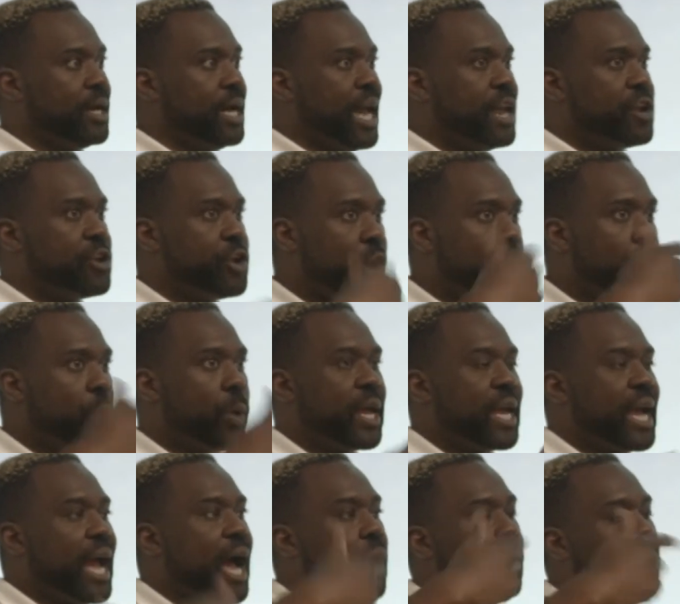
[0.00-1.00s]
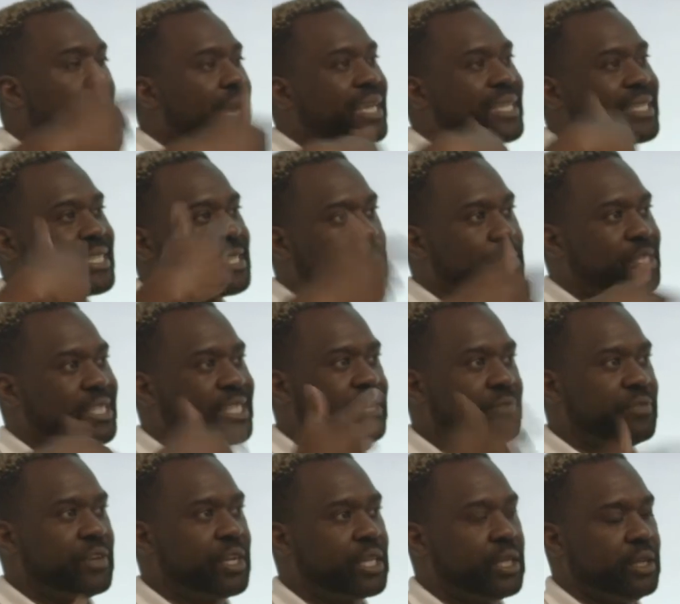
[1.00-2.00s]
and knowing how I could
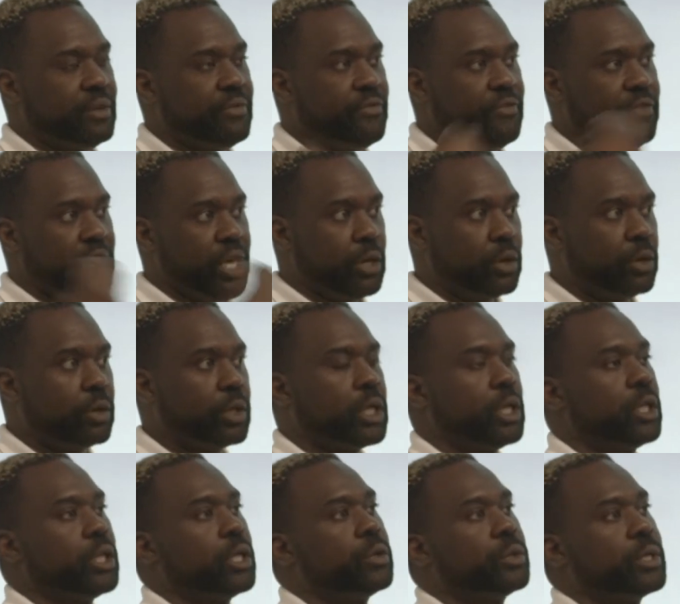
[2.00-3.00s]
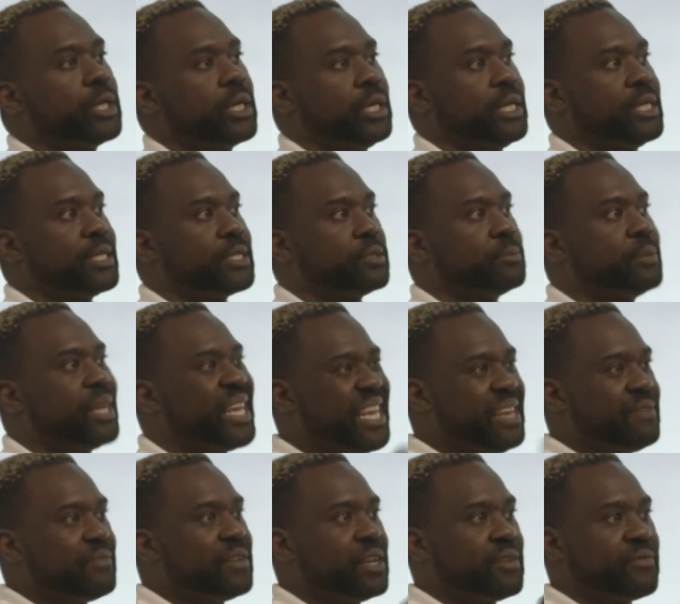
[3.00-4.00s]
specifically feel colonialism,
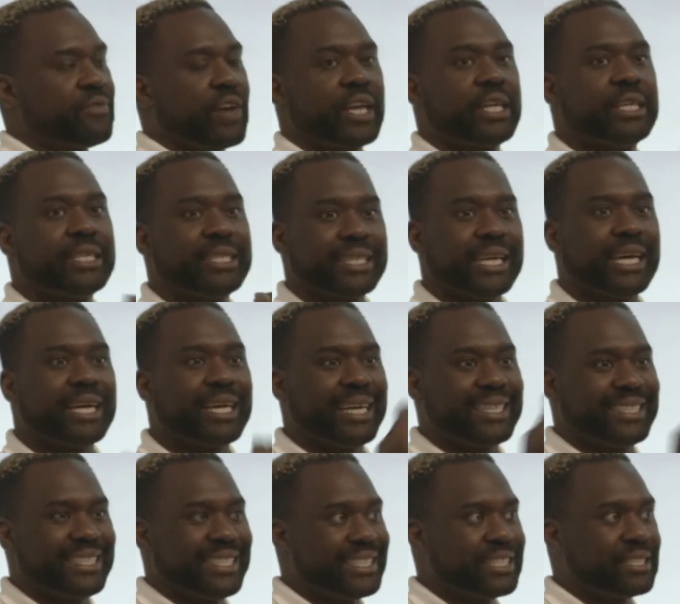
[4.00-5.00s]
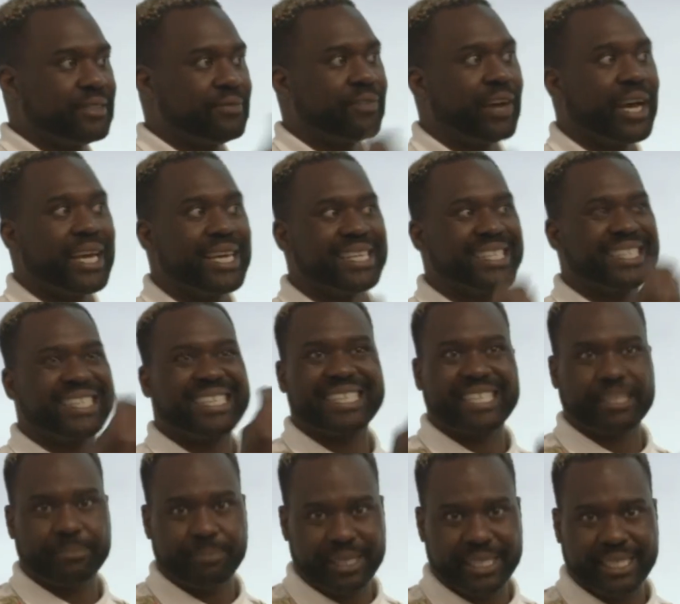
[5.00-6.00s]
even if I could not identify its
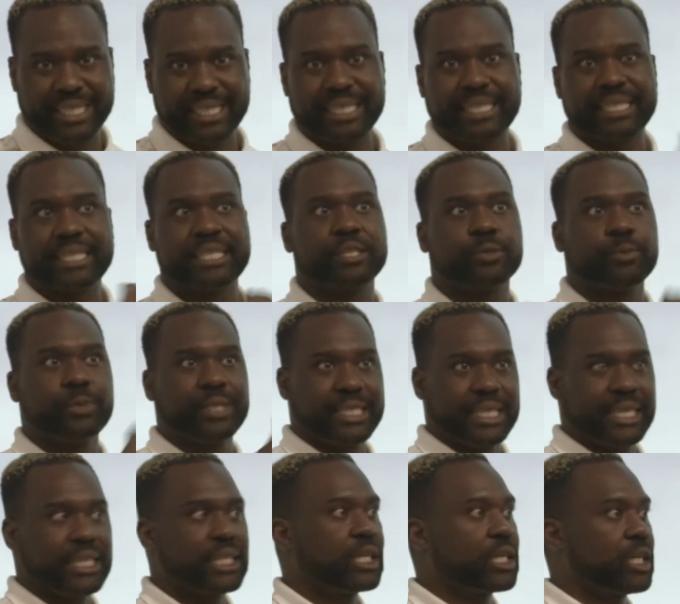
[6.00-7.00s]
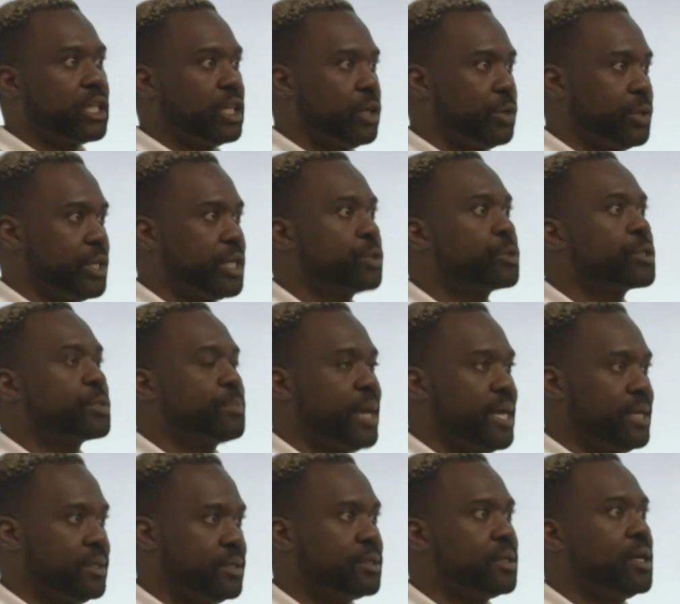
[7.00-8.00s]
explicitness within a colonial
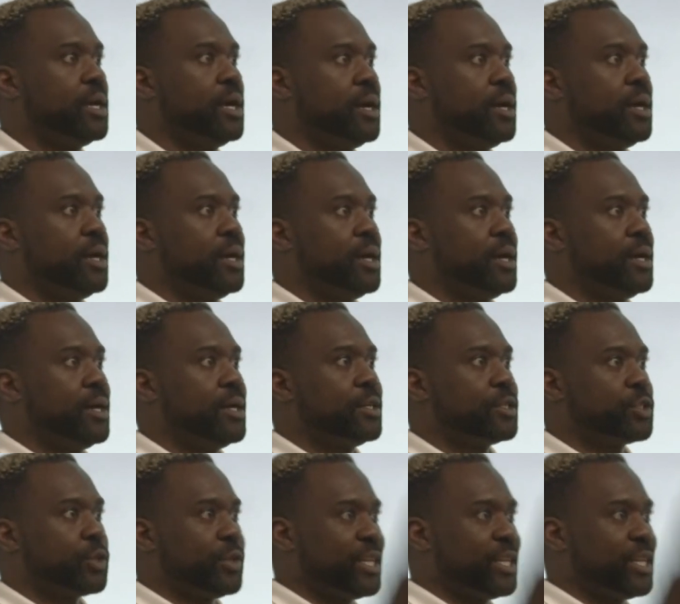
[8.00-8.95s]
space. So